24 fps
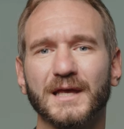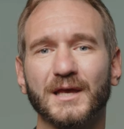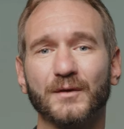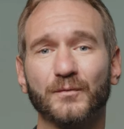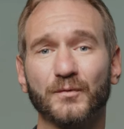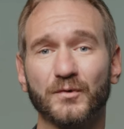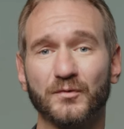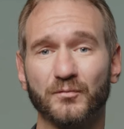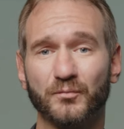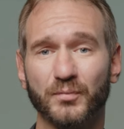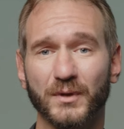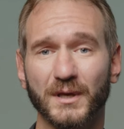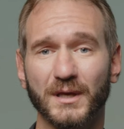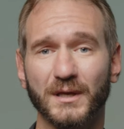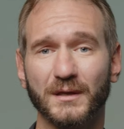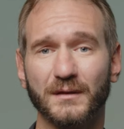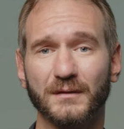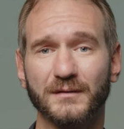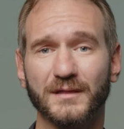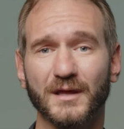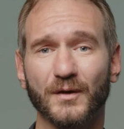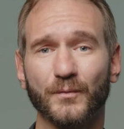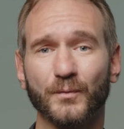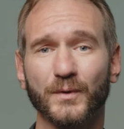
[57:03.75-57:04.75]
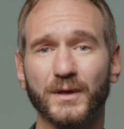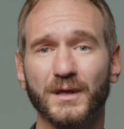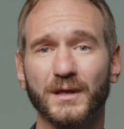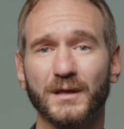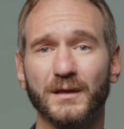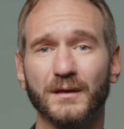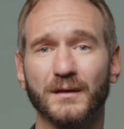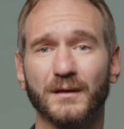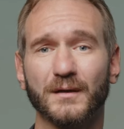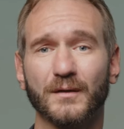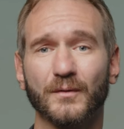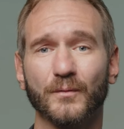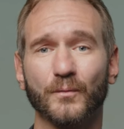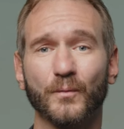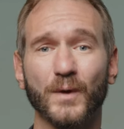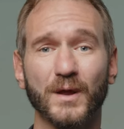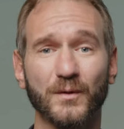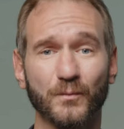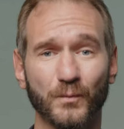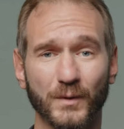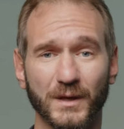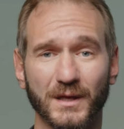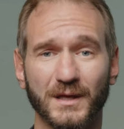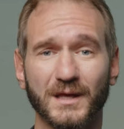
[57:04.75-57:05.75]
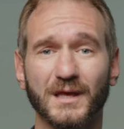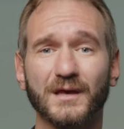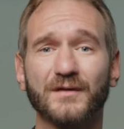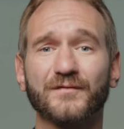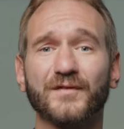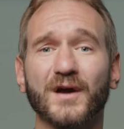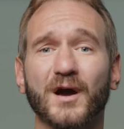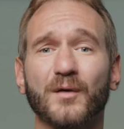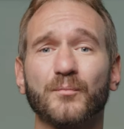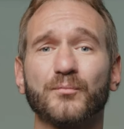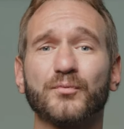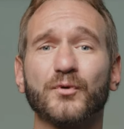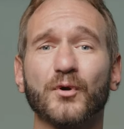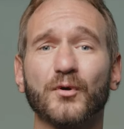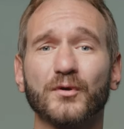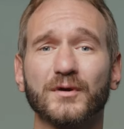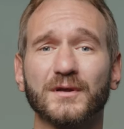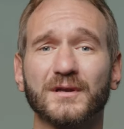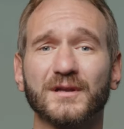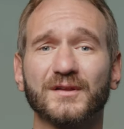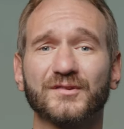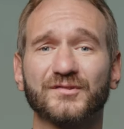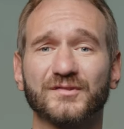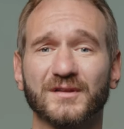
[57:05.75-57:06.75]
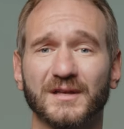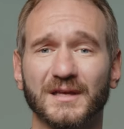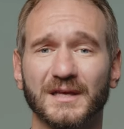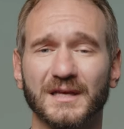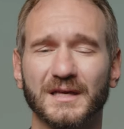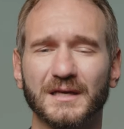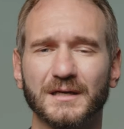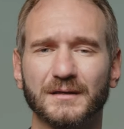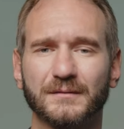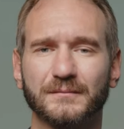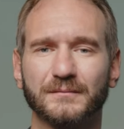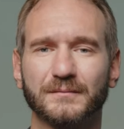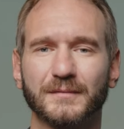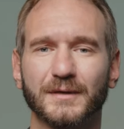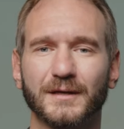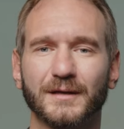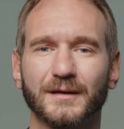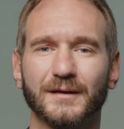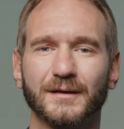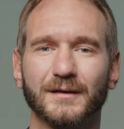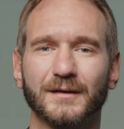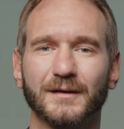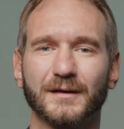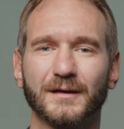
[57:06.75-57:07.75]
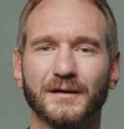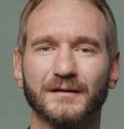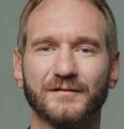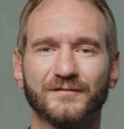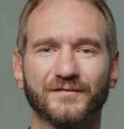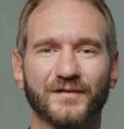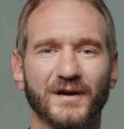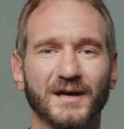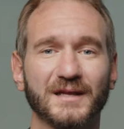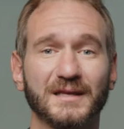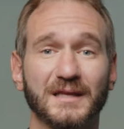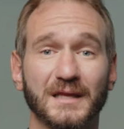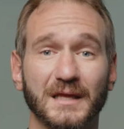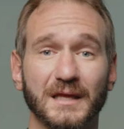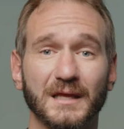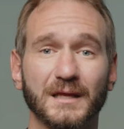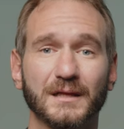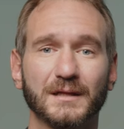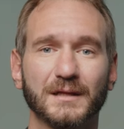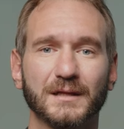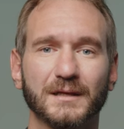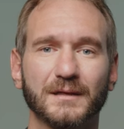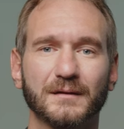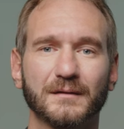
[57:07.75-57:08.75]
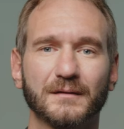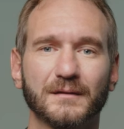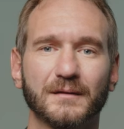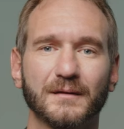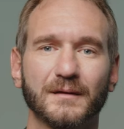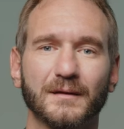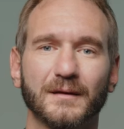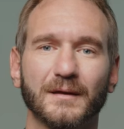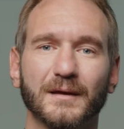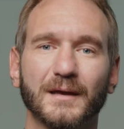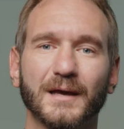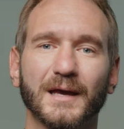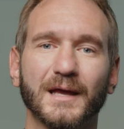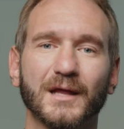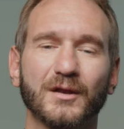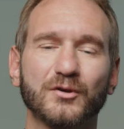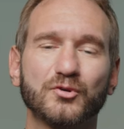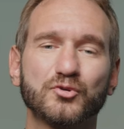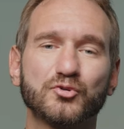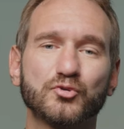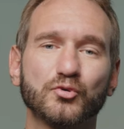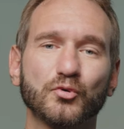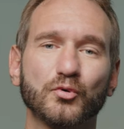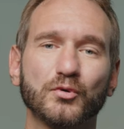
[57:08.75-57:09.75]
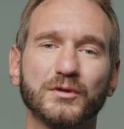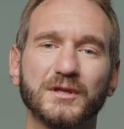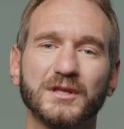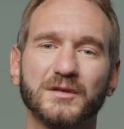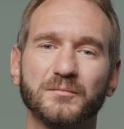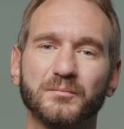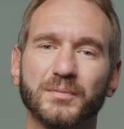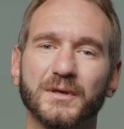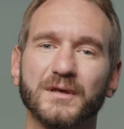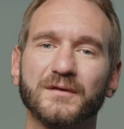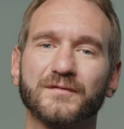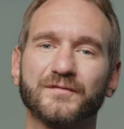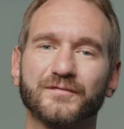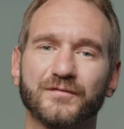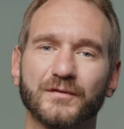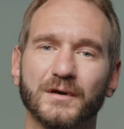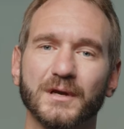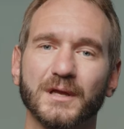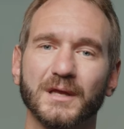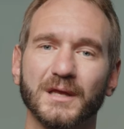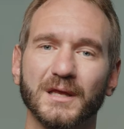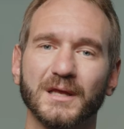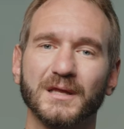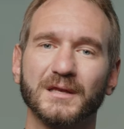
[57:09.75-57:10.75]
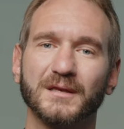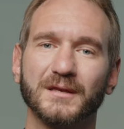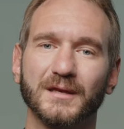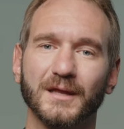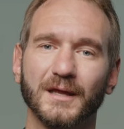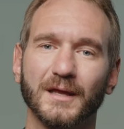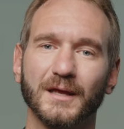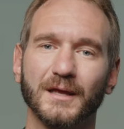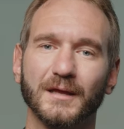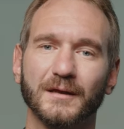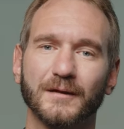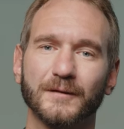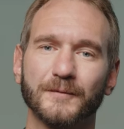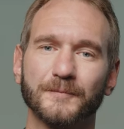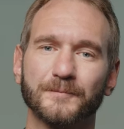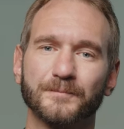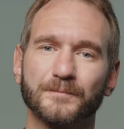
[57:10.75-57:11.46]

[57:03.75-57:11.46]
It would be that we, when we give our brokenness to Him, and find healing and truly be free indeed.